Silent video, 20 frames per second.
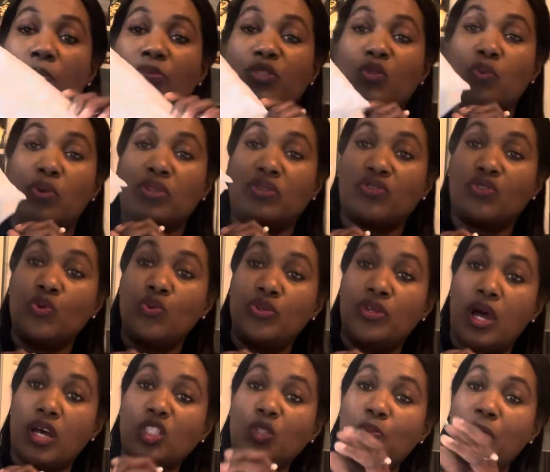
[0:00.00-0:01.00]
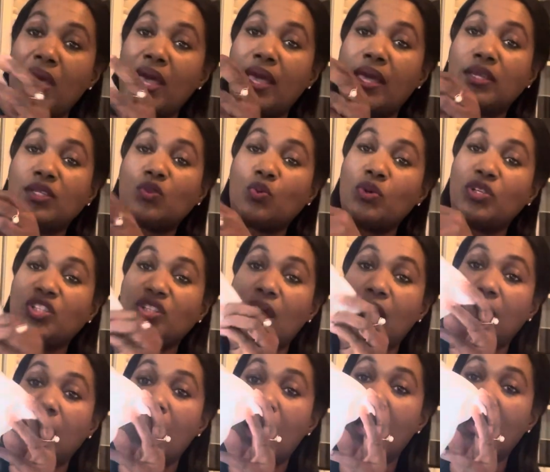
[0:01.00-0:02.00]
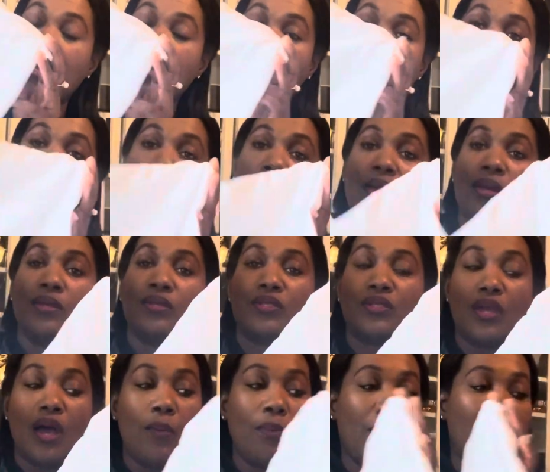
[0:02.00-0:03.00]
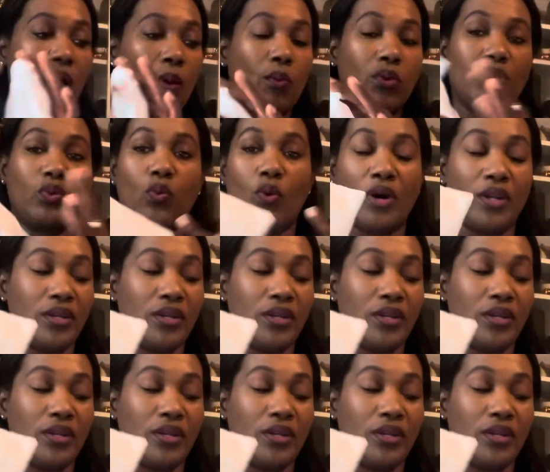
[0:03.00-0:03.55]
comes with 2 dust bags, which I like. Some come with